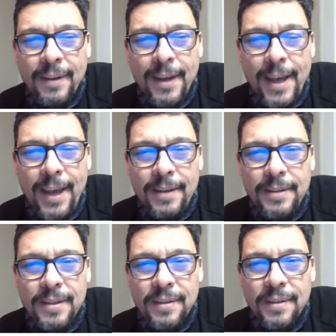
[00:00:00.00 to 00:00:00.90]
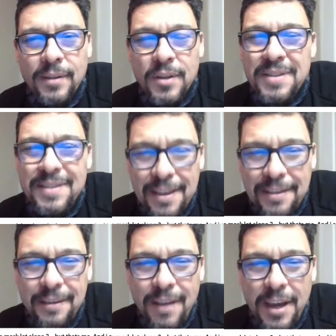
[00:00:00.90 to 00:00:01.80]
And there's
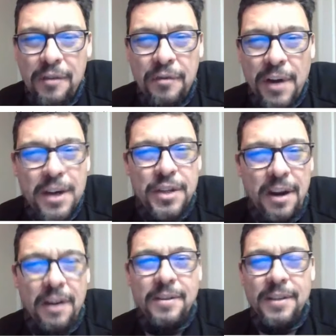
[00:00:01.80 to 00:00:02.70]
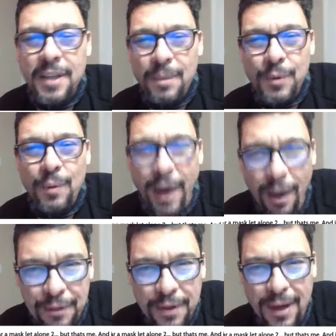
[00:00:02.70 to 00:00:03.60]
nothing like fresh air to keep you
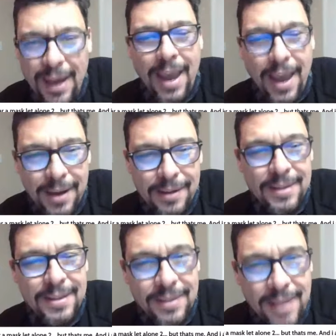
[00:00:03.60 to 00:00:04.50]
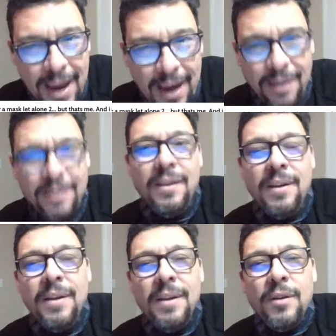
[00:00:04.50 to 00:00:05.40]
healthy and sane.
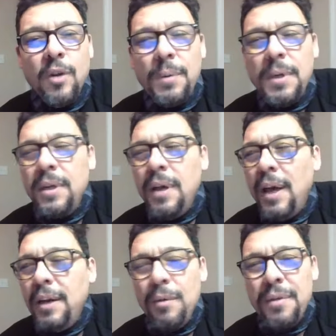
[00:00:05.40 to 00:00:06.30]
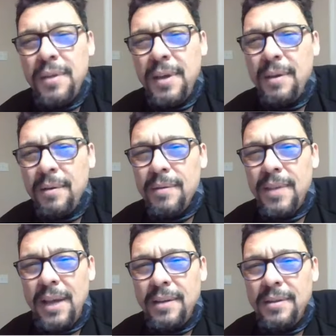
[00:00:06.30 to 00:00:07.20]
I don't think
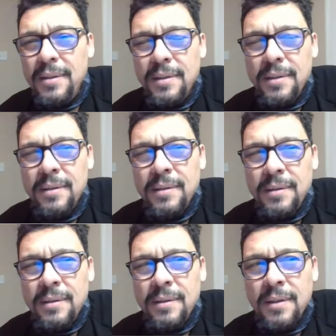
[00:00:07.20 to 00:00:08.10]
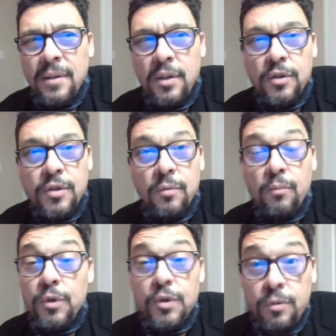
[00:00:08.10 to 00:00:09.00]
that there's
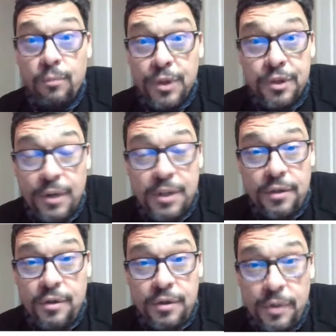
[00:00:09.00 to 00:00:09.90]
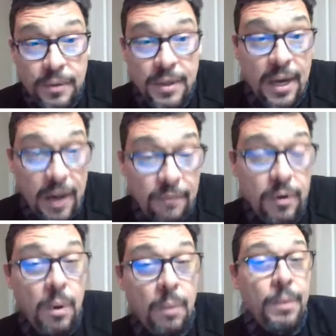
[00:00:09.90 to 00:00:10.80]
restrictions are so tight
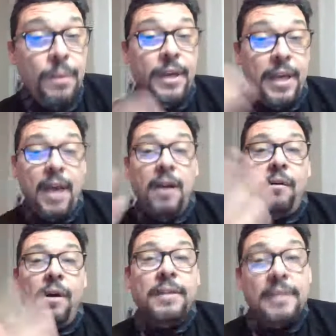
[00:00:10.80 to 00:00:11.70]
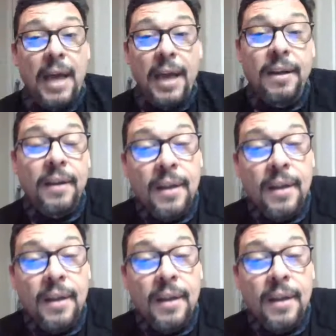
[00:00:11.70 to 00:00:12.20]
everywhere where we can't go outside